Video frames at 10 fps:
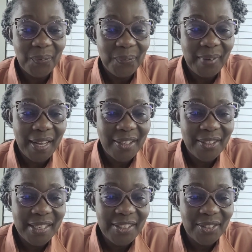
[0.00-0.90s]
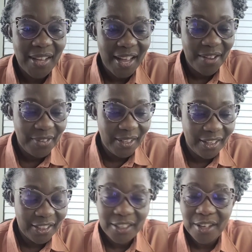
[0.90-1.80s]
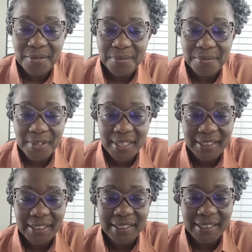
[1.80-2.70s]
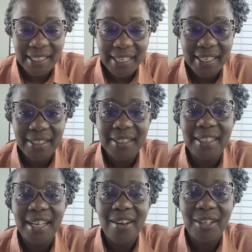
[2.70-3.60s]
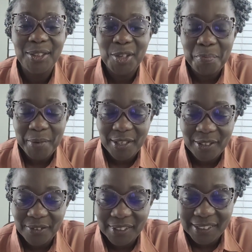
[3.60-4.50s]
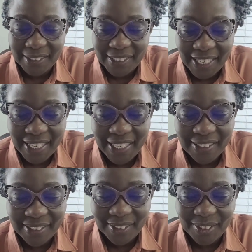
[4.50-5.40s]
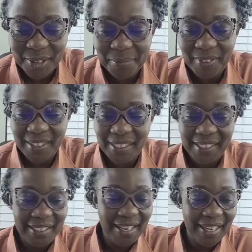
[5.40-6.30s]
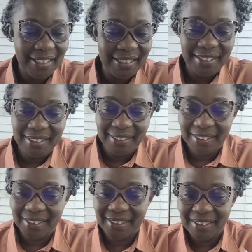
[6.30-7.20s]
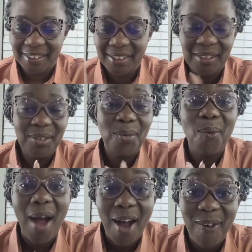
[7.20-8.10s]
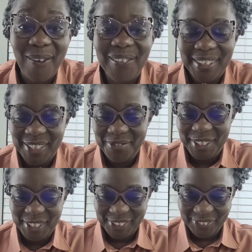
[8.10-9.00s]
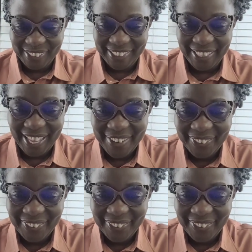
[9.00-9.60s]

We are going to have a lot of fun today. Our topic for today is something that is wow. Let me just put it that